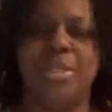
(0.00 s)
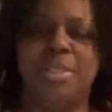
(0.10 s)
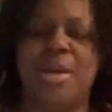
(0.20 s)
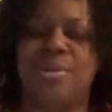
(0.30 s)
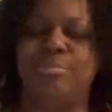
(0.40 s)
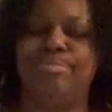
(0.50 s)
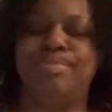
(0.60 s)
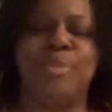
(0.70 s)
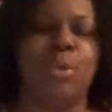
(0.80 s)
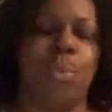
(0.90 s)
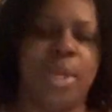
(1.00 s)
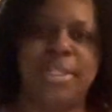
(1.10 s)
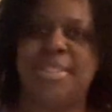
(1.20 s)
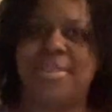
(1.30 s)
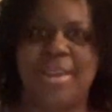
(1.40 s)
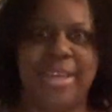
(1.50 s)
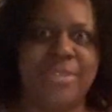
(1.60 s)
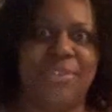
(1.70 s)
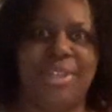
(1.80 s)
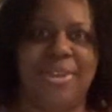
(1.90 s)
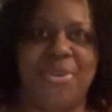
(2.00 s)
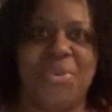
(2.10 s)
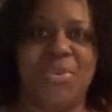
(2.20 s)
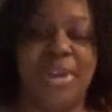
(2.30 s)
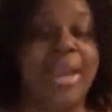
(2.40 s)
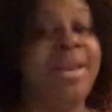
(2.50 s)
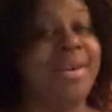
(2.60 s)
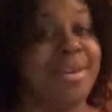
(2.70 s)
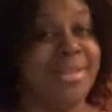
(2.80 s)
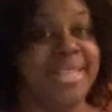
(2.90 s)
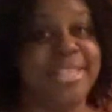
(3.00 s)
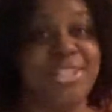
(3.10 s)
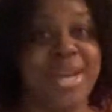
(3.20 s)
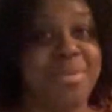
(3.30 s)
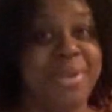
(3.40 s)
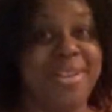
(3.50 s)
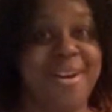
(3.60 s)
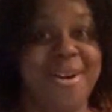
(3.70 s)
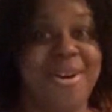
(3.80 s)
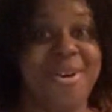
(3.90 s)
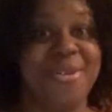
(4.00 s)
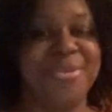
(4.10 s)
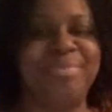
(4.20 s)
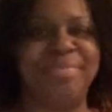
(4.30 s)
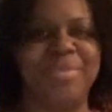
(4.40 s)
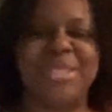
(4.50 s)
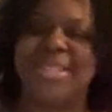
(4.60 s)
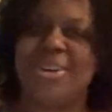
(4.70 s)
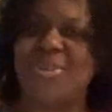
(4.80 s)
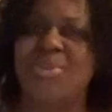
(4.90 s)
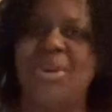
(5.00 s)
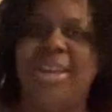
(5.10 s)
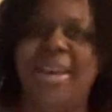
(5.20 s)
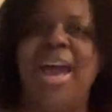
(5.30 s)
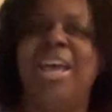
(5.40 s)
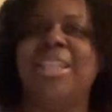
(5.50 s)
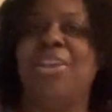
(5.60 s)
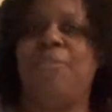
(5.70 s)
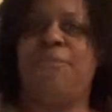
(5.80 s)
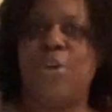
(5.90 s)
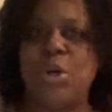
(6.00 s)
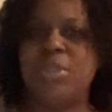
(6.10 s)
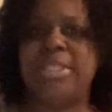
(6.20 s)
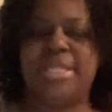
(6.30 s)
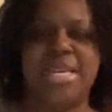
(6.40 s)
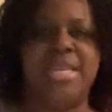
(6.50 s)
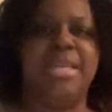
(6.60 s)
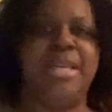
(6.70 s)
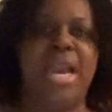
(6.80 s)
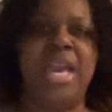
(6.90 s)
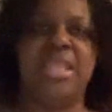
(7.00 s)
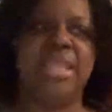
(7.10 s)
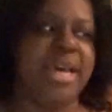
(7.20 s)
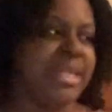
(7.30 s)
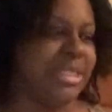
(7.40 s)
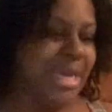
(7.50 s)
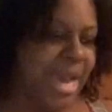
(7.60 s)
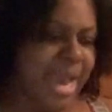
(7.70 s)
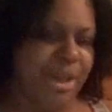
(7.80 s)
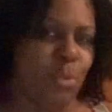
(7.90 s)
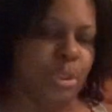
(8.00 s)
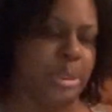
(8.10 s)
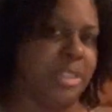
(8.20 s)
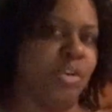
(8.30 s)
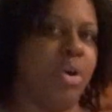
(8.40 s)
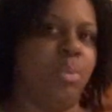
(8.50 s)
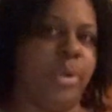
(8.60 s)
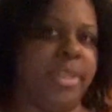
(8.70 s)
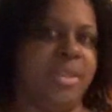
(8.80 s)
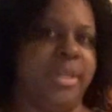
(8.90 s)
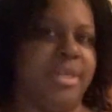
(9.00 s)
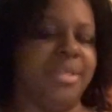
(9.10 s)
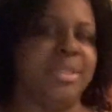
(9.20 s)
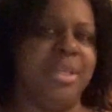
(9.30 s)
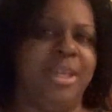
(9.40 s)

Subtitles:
So, what is today's video? It's a shopping haul. So, the first thing that I want to start with is